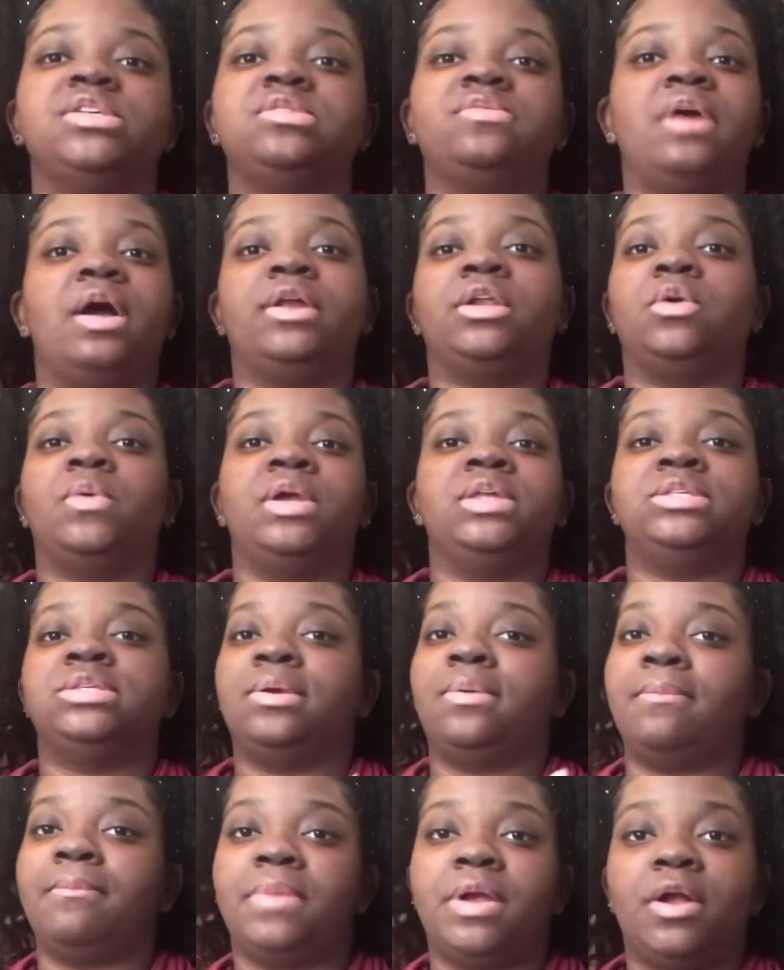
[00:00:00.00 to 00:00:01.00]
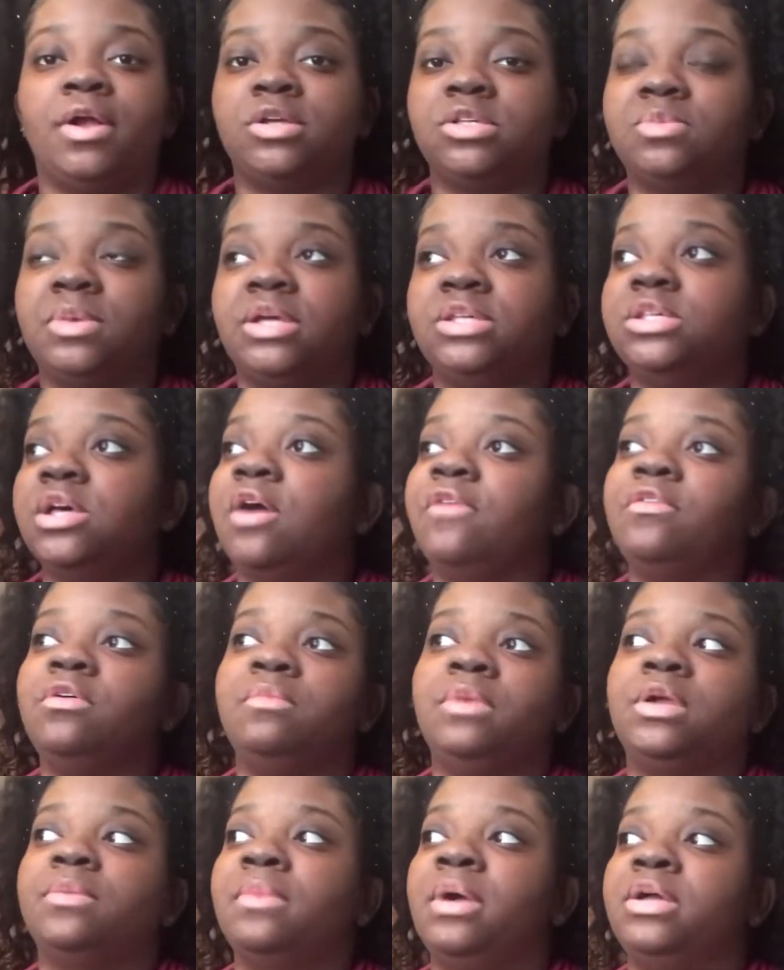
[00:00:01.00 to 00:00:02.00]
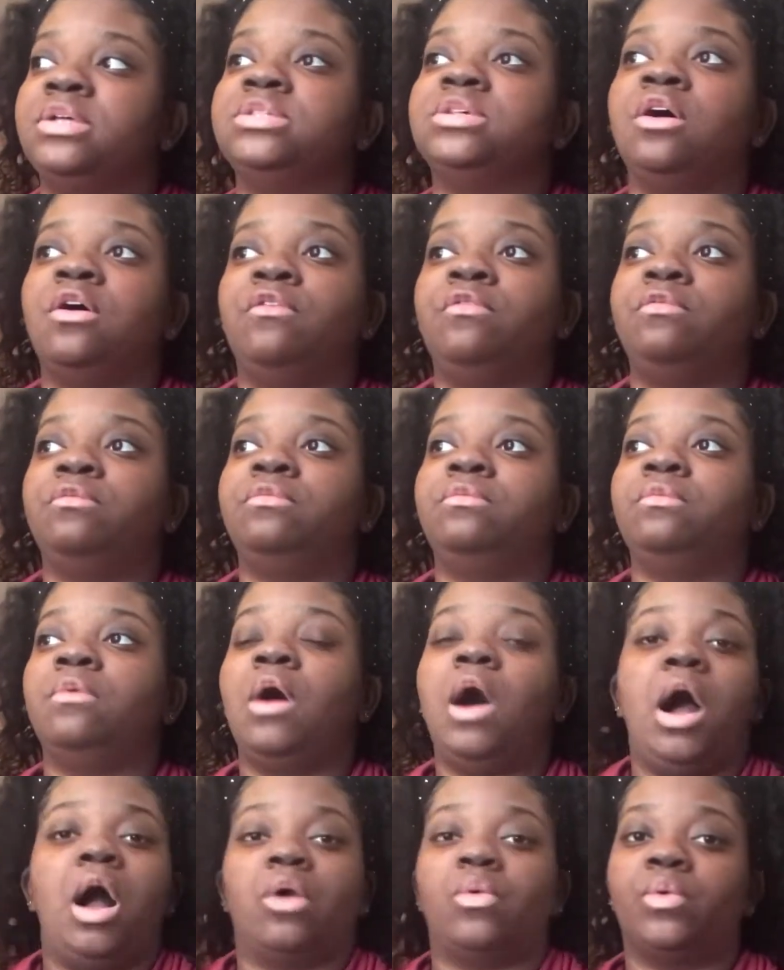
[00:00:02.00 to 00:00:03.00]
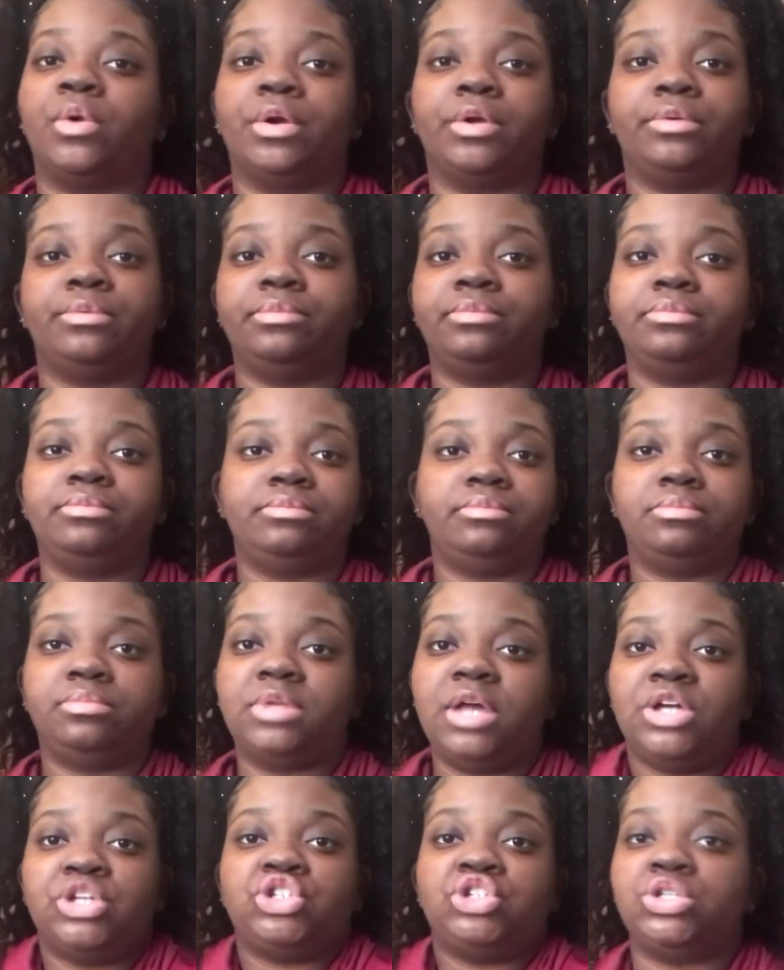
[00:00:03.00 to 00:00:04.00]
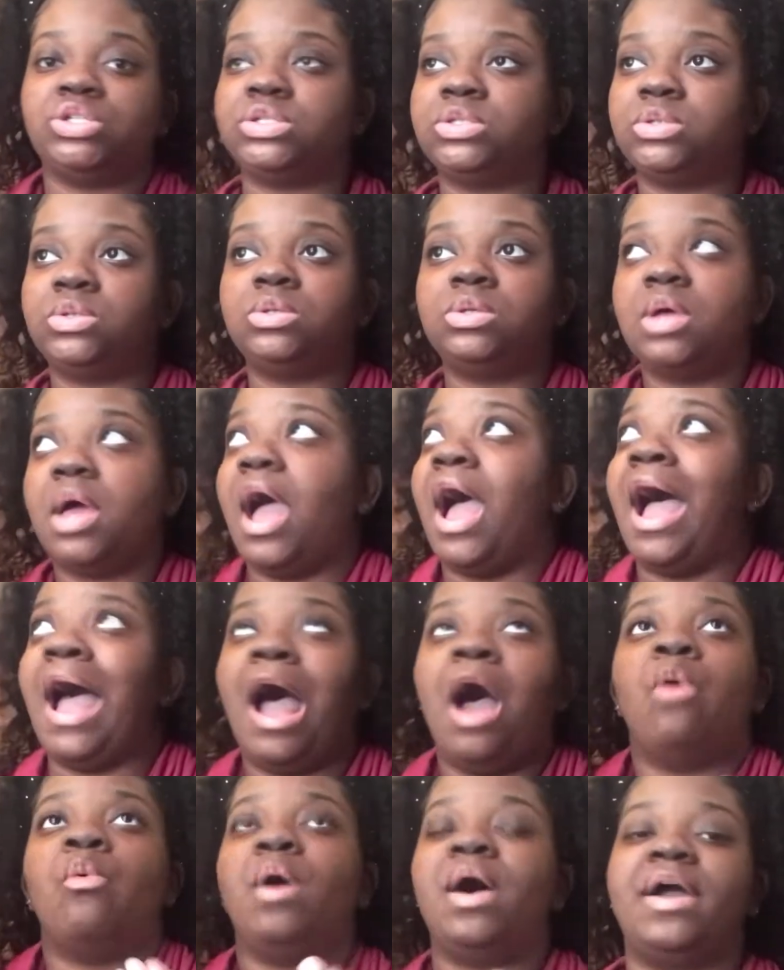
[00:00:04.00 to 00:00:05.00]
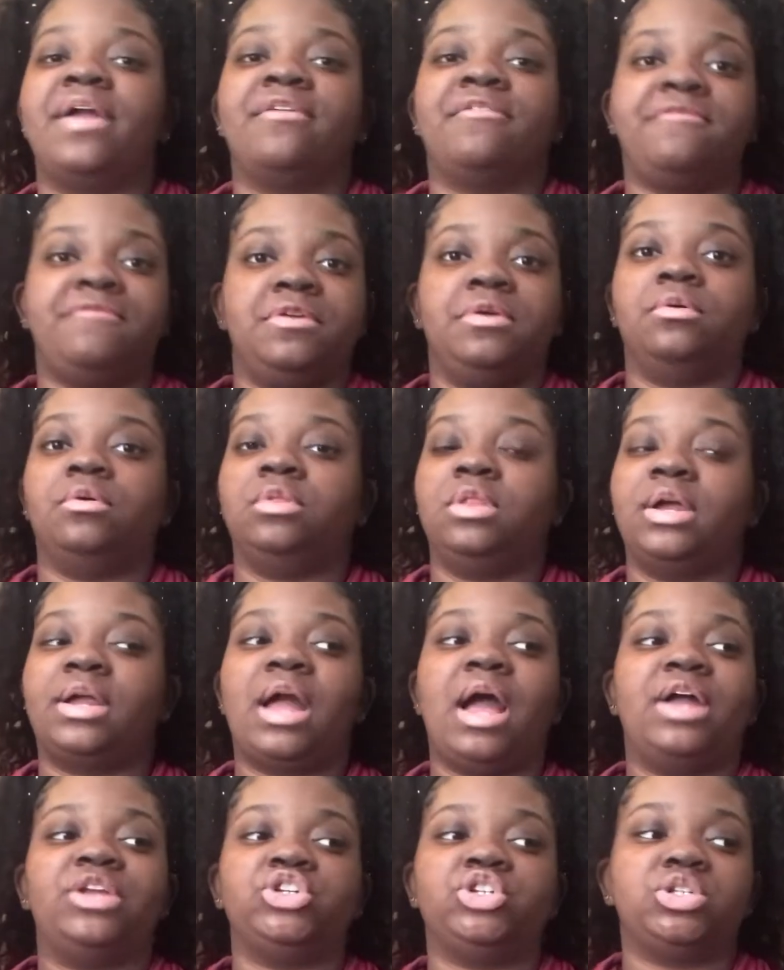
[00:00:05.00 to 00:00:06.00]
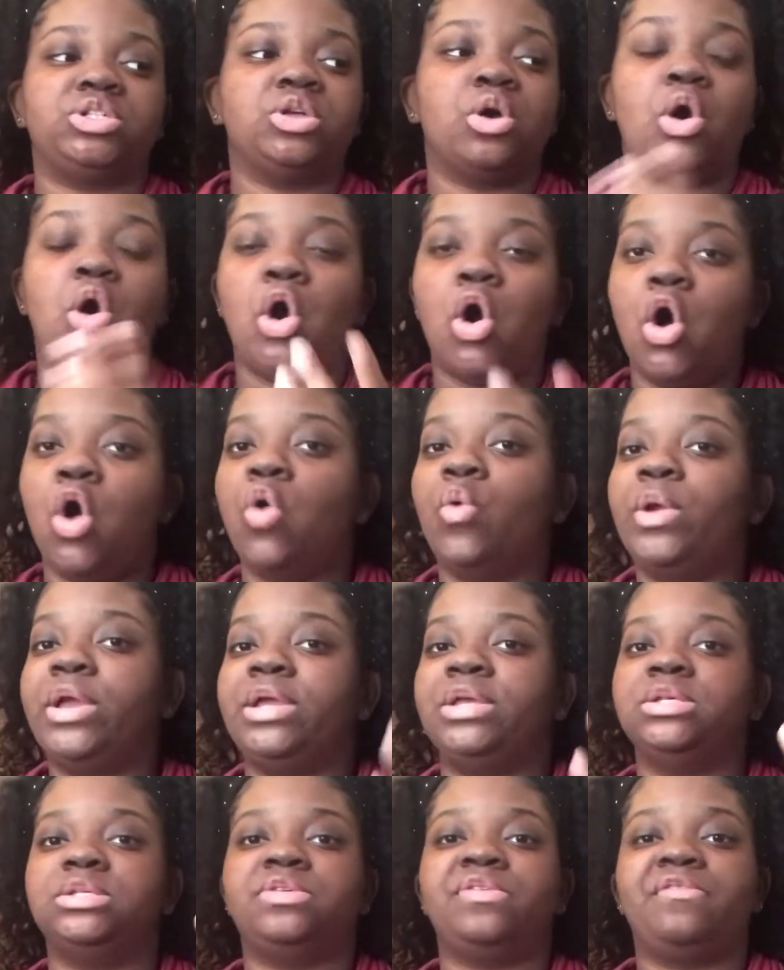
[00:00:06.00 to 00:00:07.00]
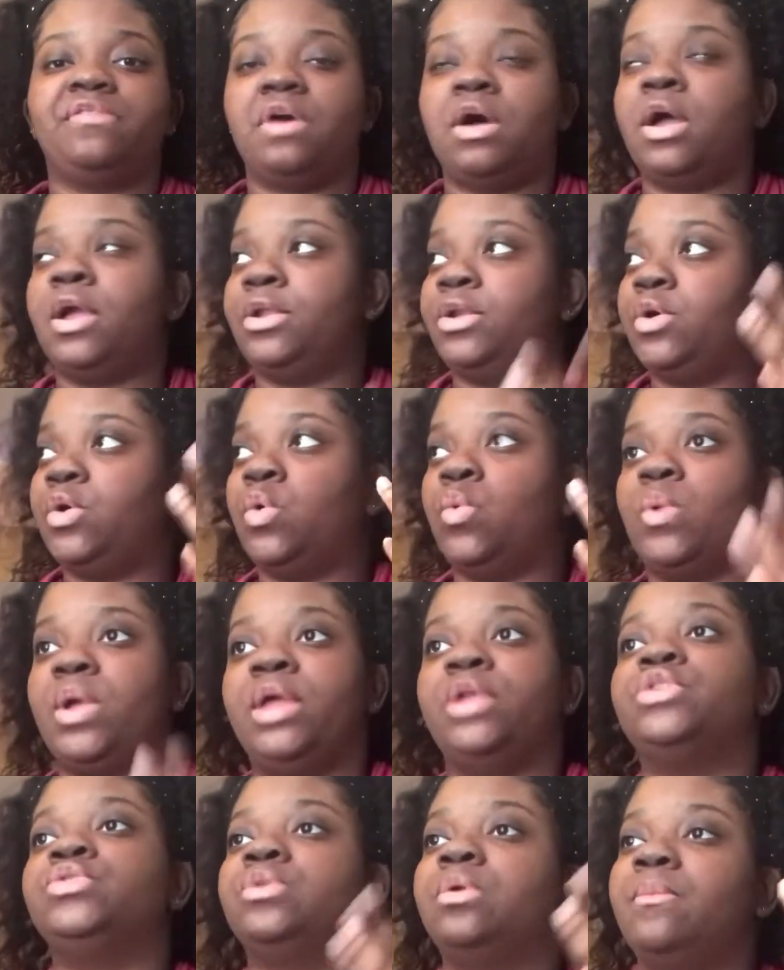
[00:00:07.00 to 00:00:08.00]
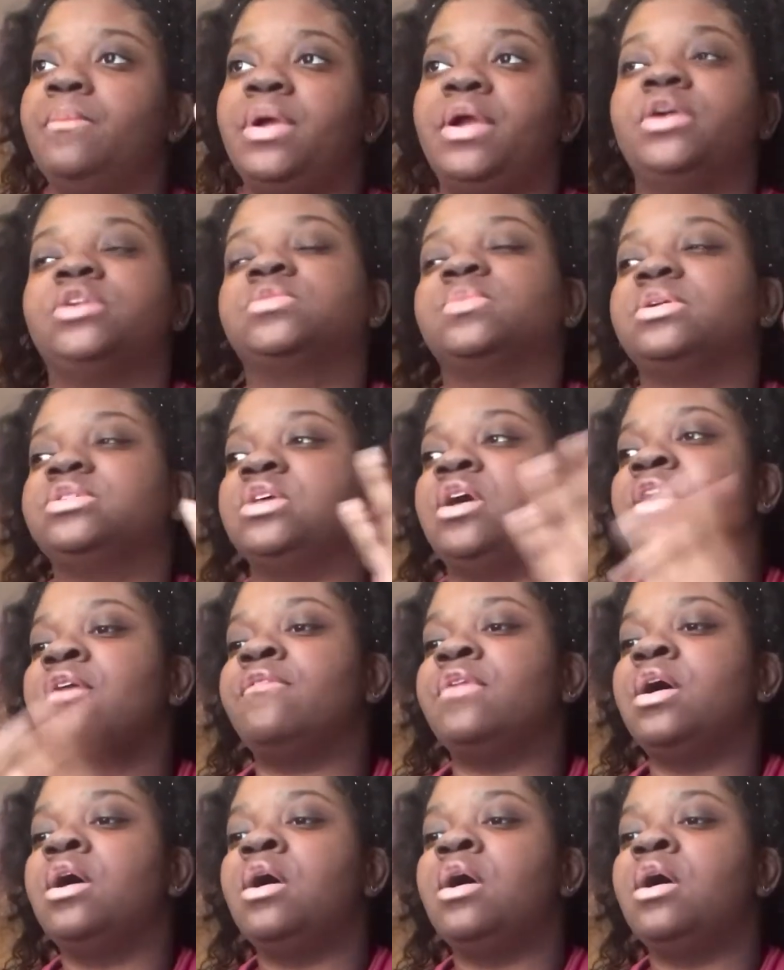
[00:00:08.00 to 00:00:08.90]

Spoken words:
find a way to embarrass myself and make myself awkward. That's just how I feel. Like I just always find a way to embarrass myself.